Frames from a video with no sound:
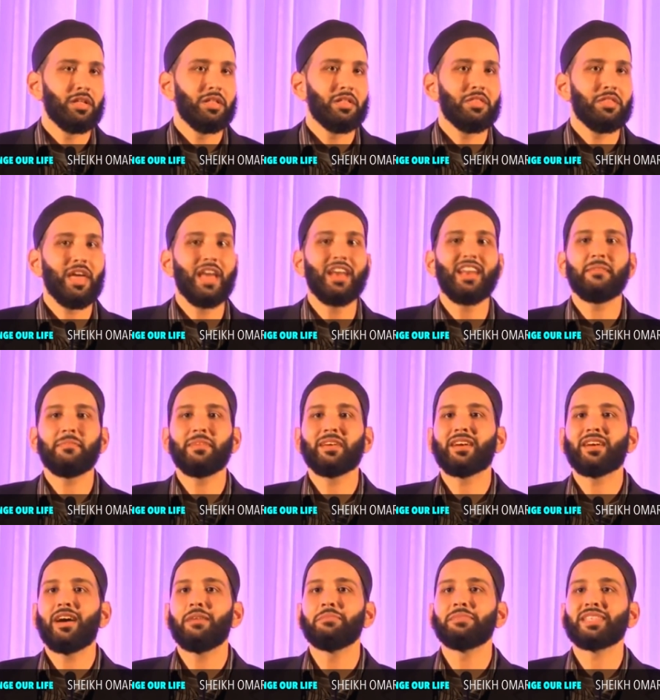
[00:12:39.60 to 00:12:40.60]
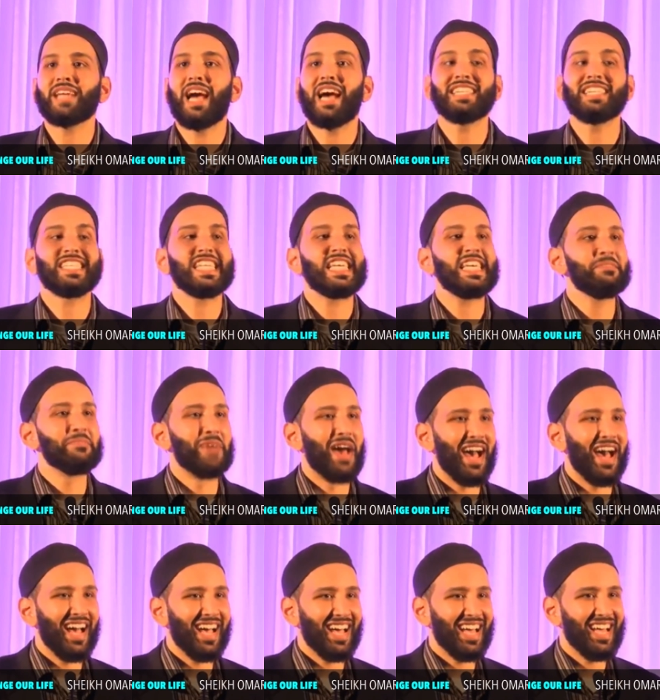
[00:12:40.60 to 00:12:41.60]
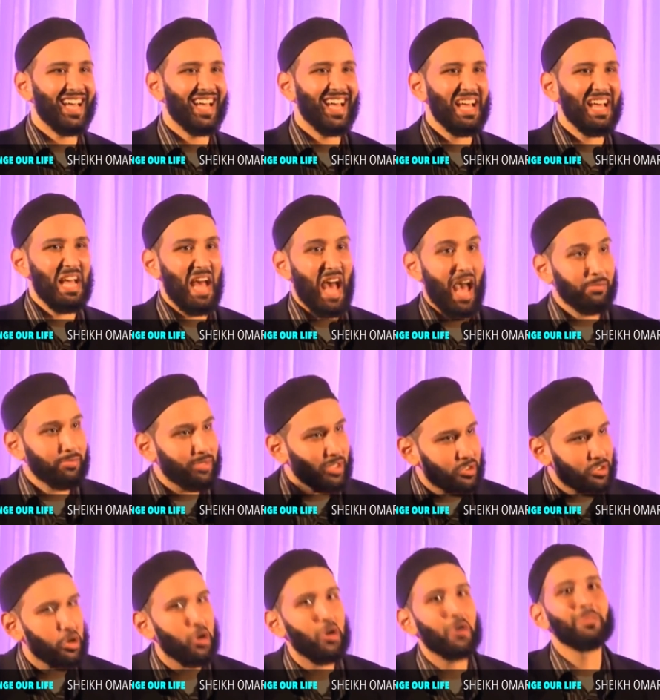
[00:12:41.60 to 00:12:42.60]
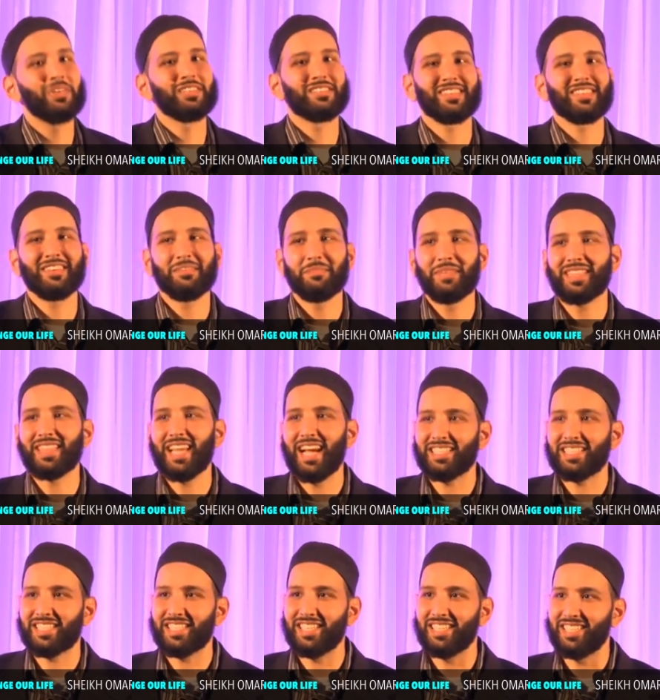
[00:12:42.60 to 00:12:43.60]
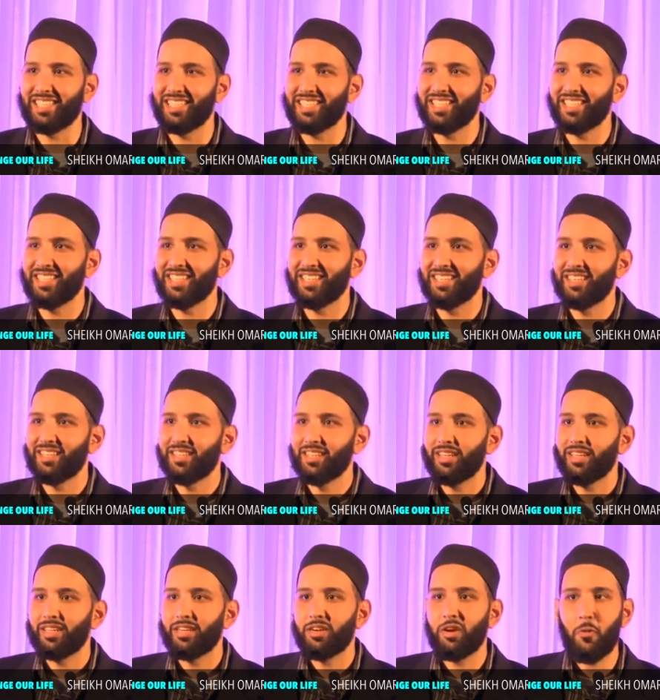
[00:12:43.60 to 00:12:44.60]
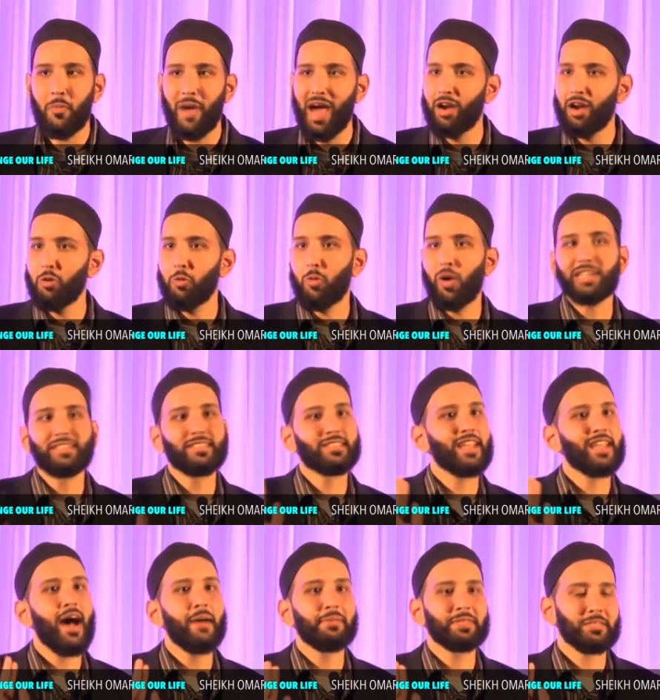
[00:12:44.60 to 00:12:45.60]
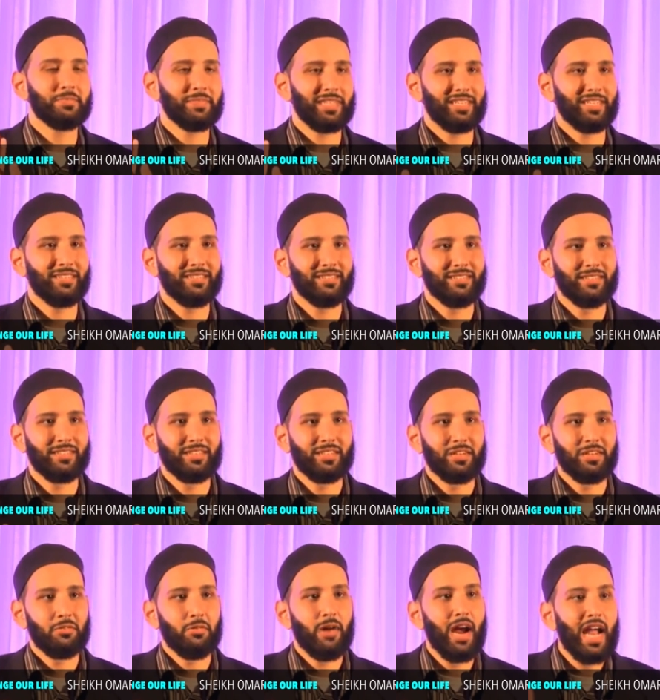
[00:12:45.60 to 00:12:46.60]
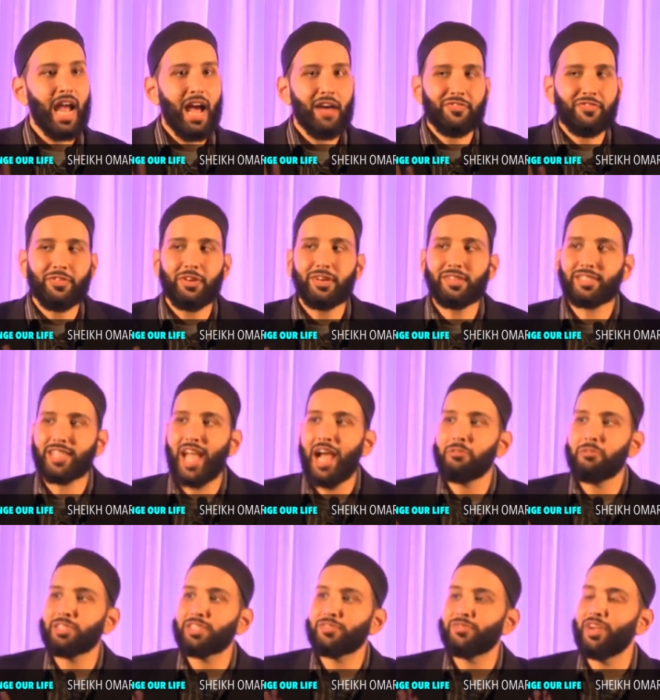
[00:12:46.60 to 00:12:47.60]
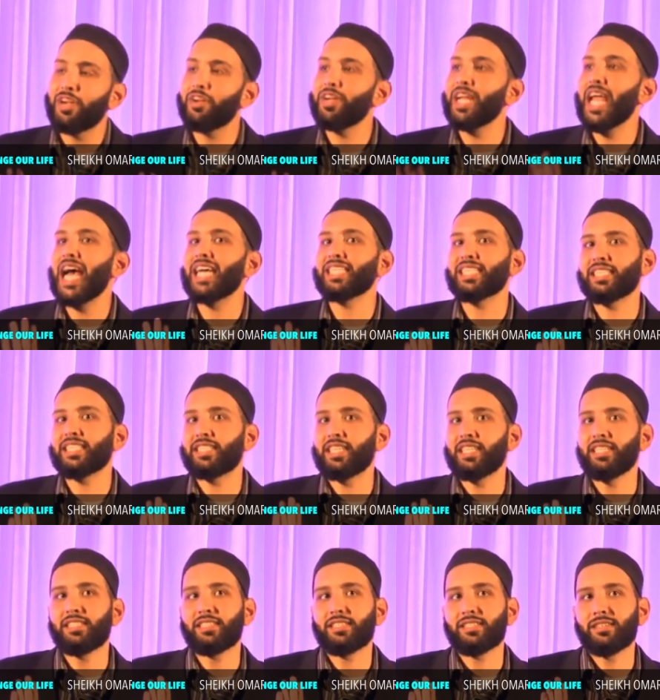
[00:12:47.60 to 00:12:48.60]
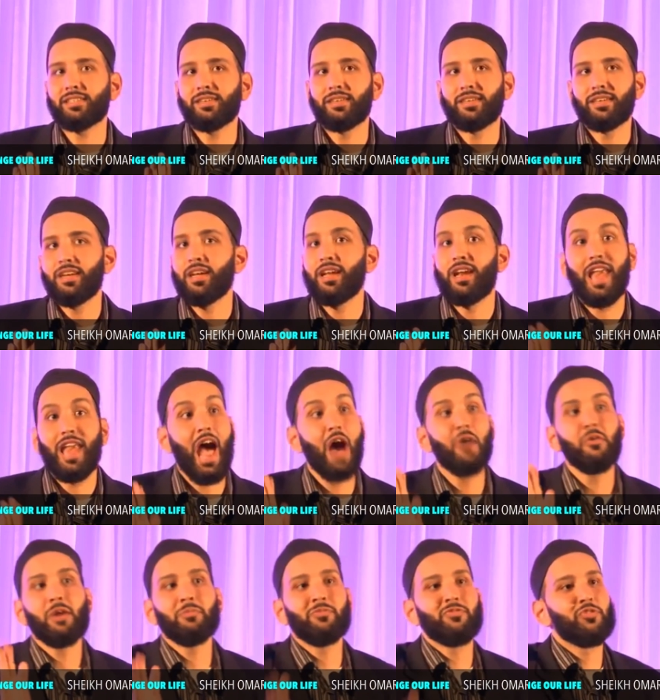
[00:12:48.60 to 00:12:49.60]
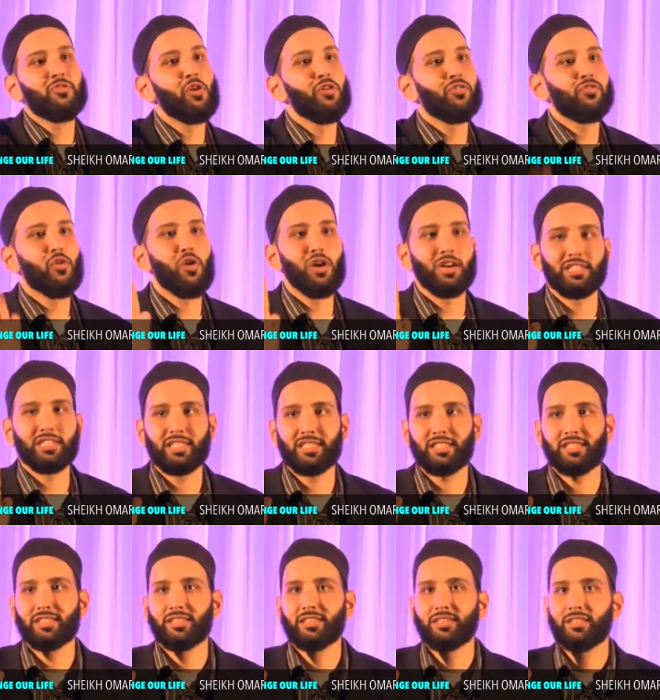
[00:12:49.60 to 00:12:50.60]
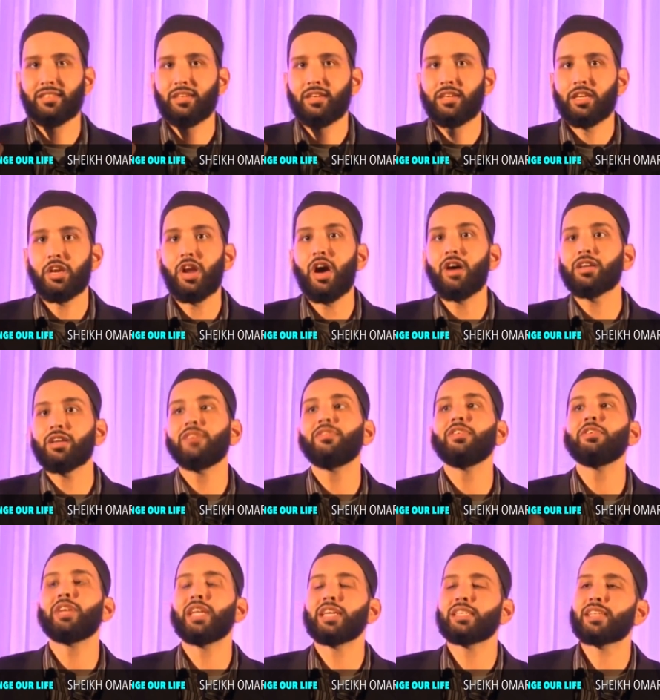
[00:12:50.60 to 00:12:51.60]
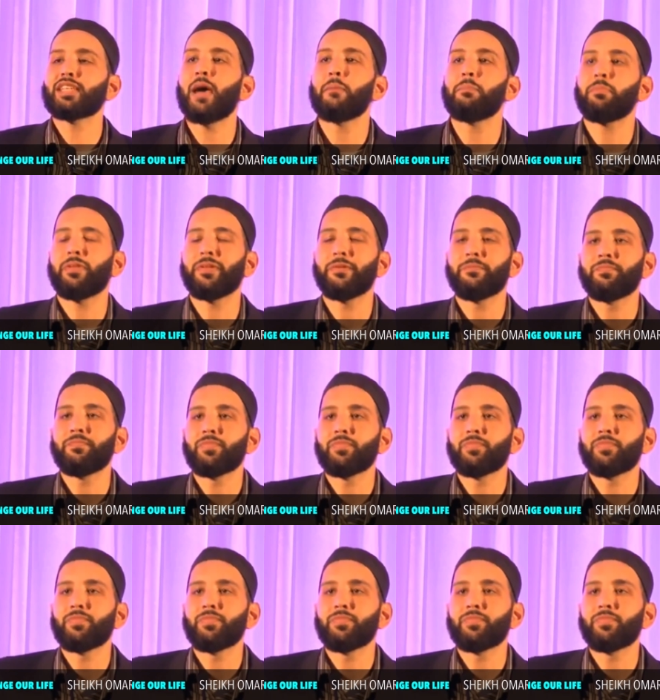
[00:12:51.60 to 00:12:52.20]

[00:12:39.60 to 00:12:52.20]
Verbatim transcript: Then it becomes azimah. I'm determined to commit that sin, no matter what stops me. Right? At first, I was very hesitant. Now I'm full force. You know, I'll give you an example.